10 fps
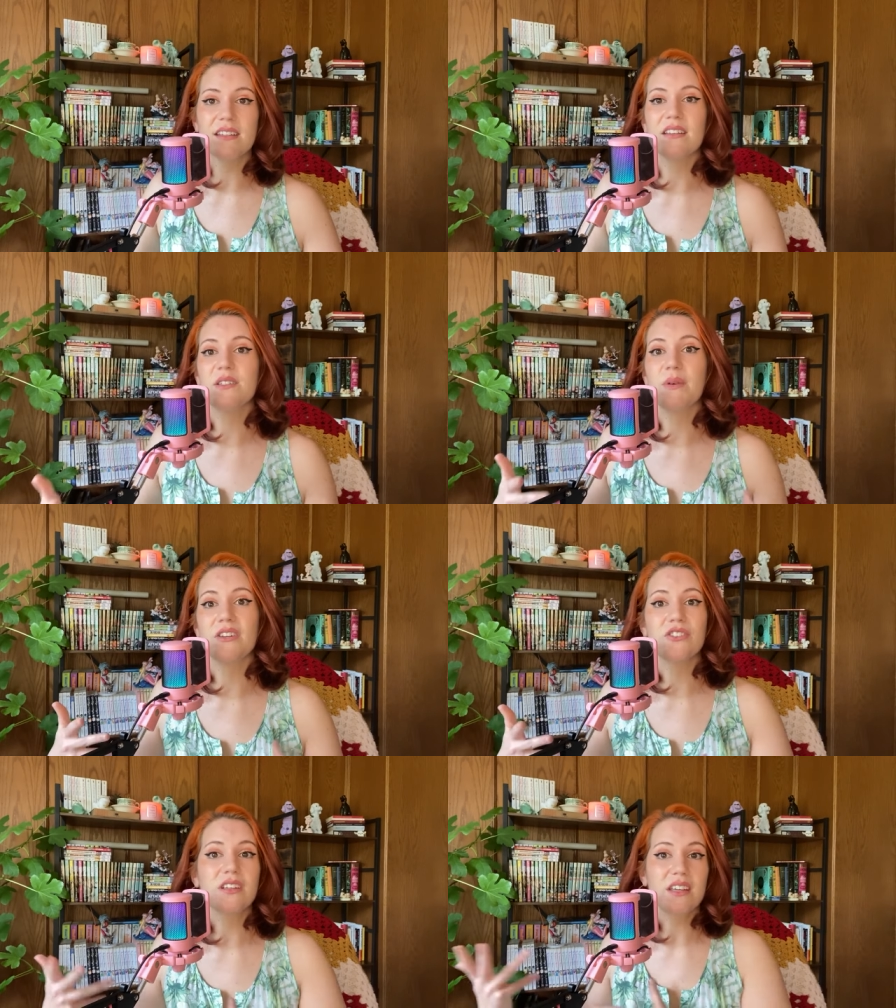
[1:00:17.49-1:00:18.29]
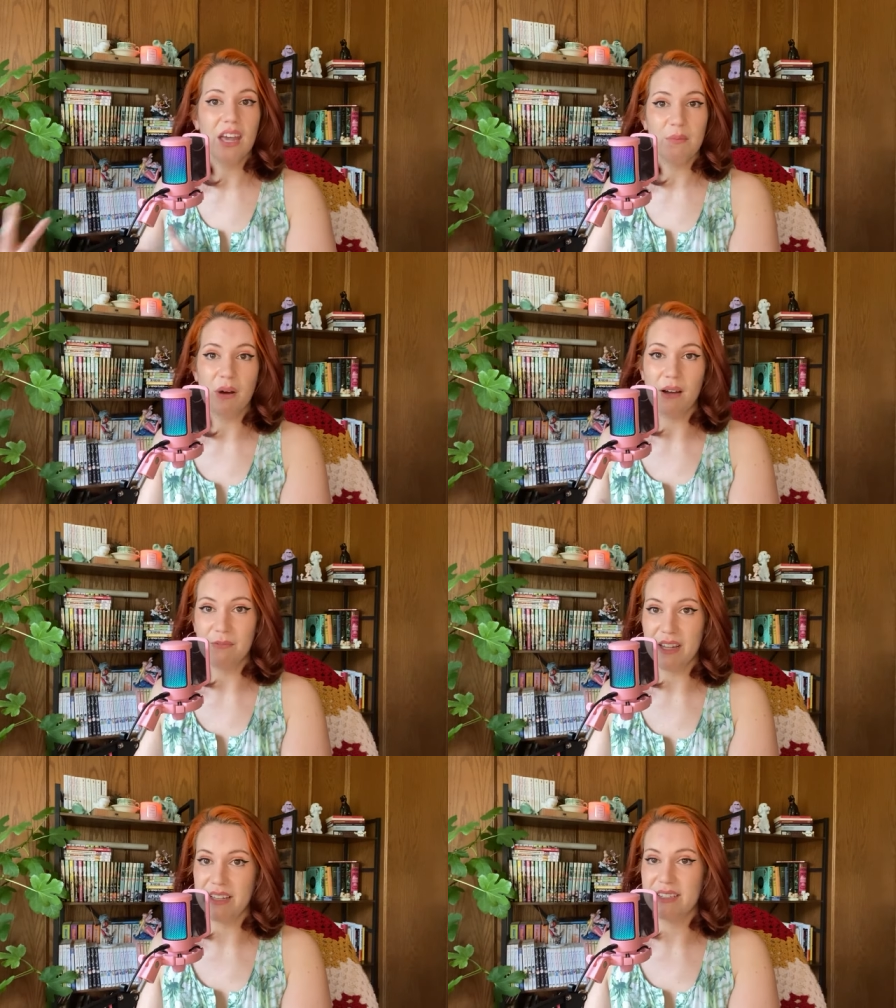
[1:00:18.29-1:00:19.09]
especially K-pop
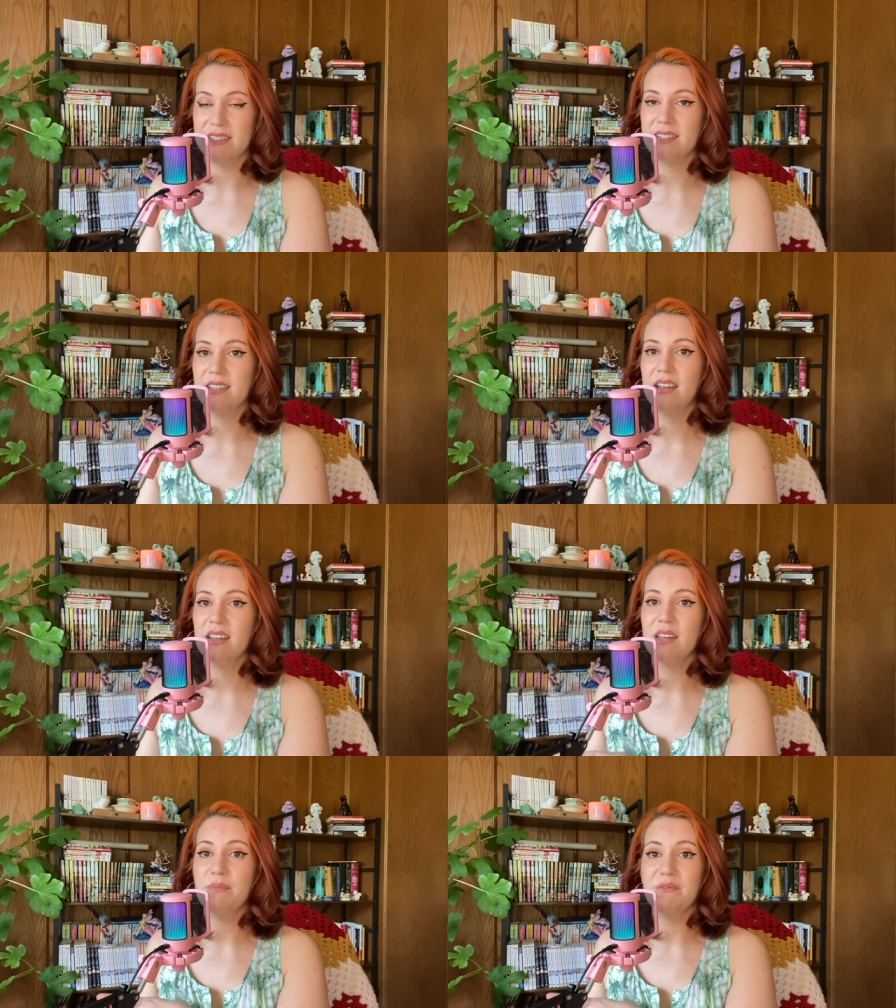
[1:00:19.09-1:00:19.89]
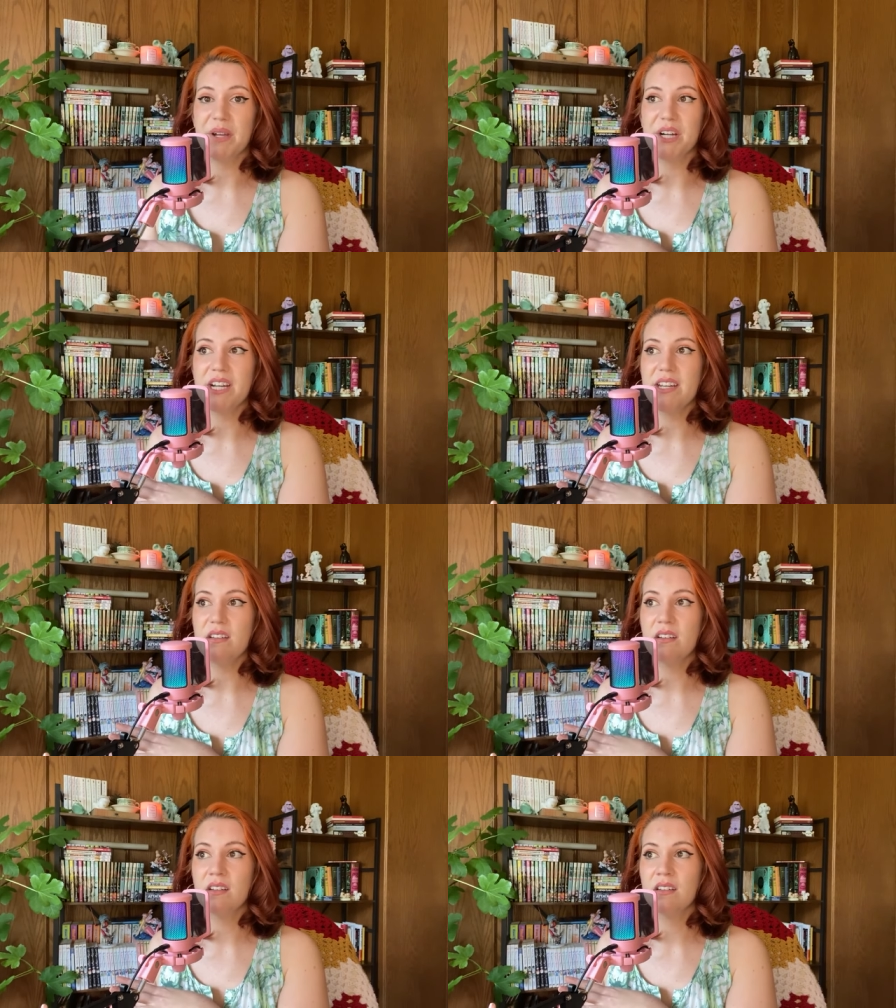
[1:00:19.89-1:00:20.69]
fans, can be very